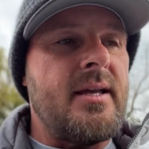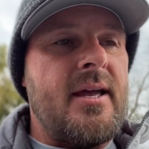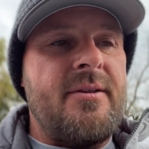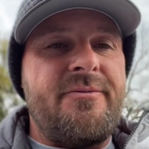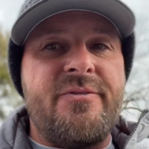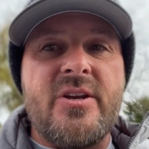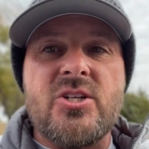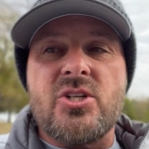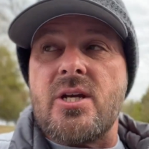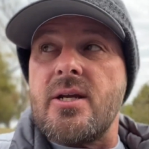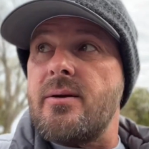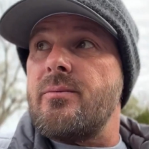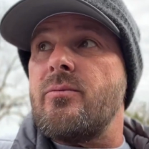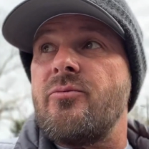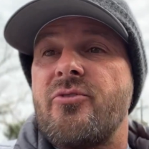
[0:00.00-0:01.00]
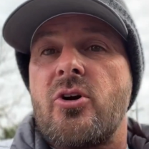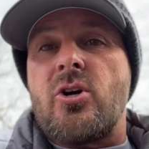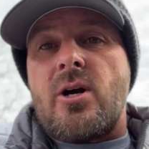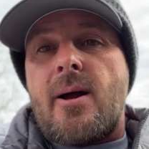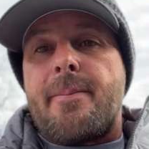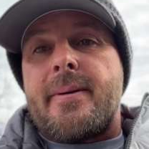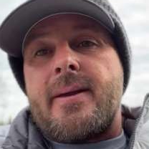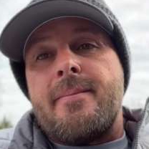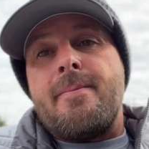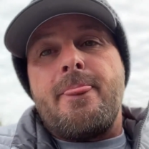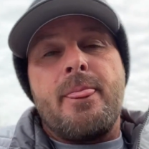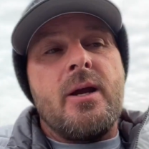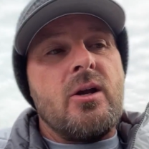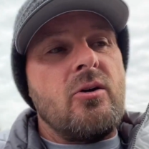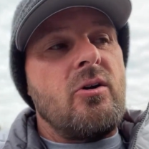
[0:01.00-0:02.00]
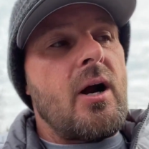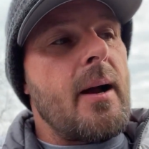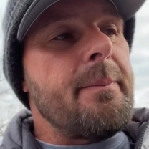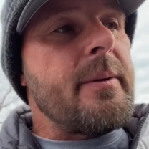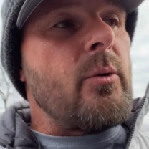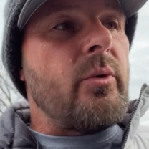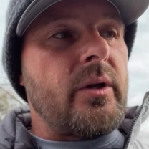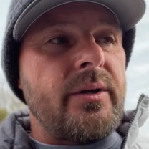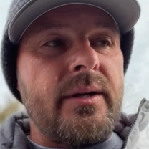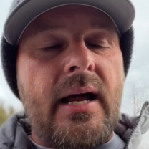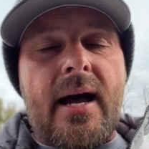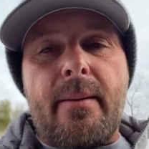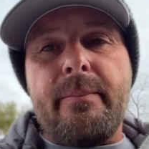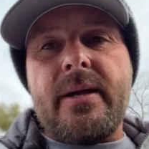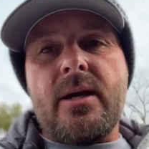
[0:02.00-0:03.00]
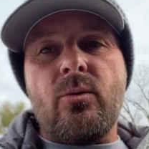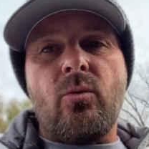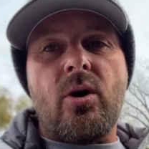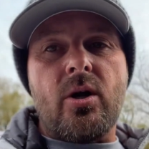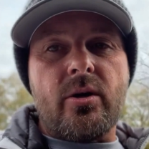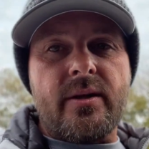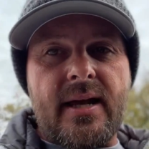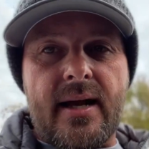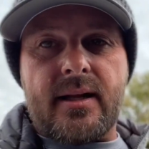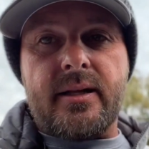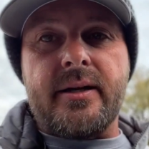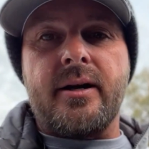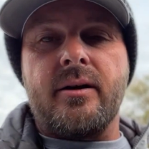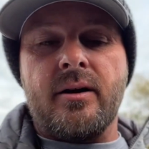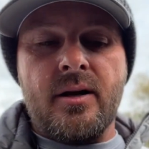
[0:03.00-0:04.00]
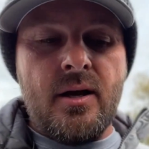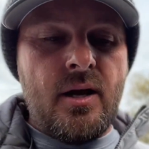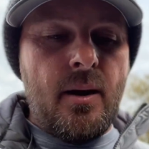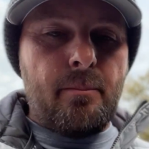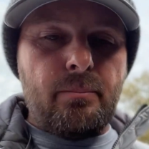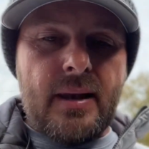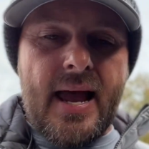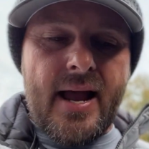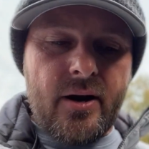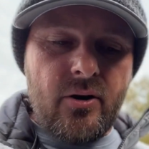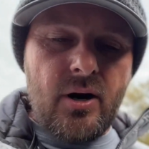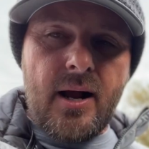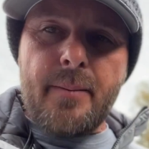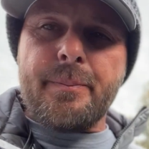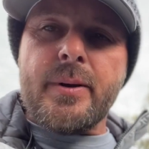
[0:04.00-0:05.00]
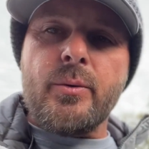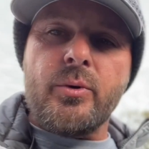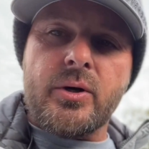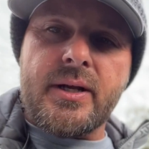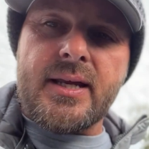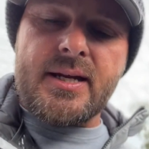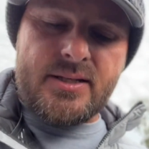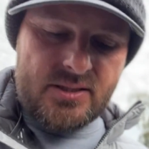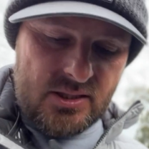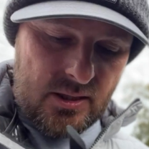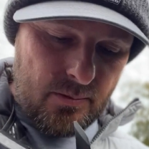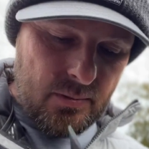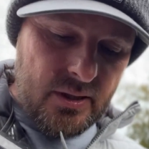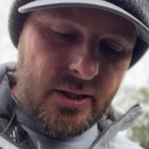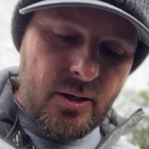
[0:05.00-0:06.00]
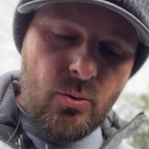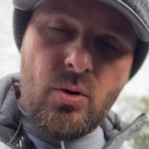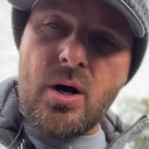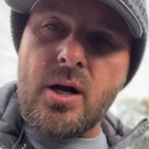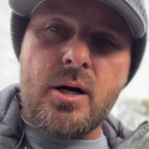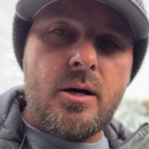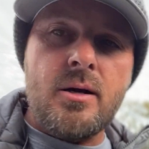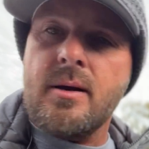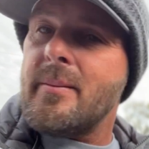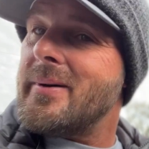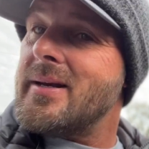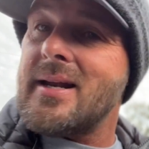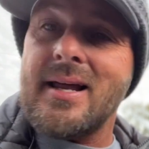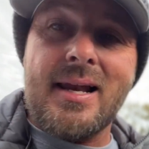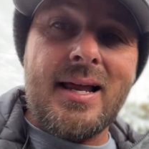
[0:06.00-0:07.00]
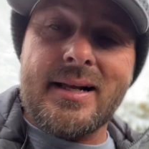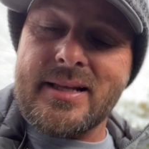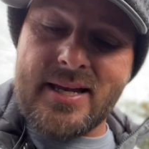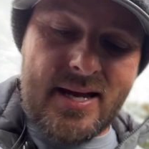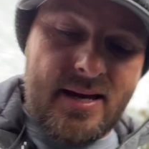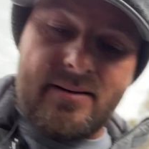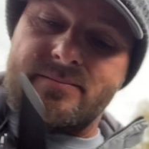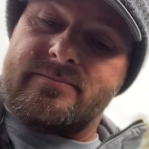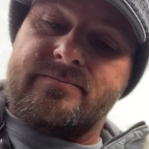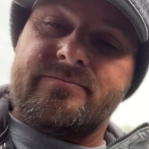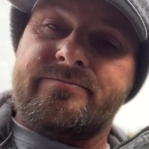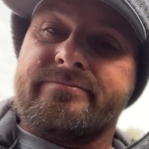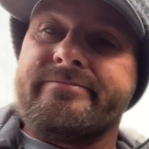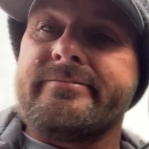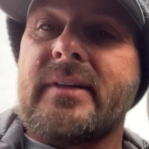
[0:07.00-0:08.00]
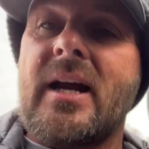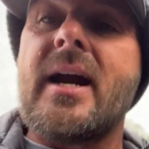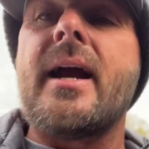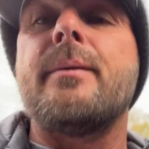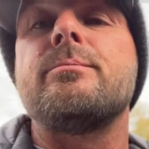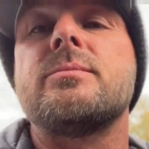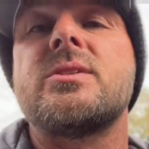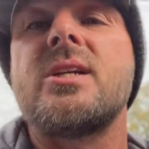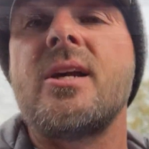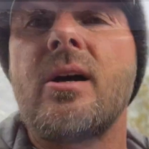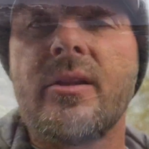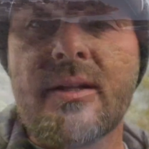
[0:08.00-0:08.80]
and fish it for crappie. Crappie will not be in water that clear. Black crappie will get in some clear water, but not like that. All right, see you on the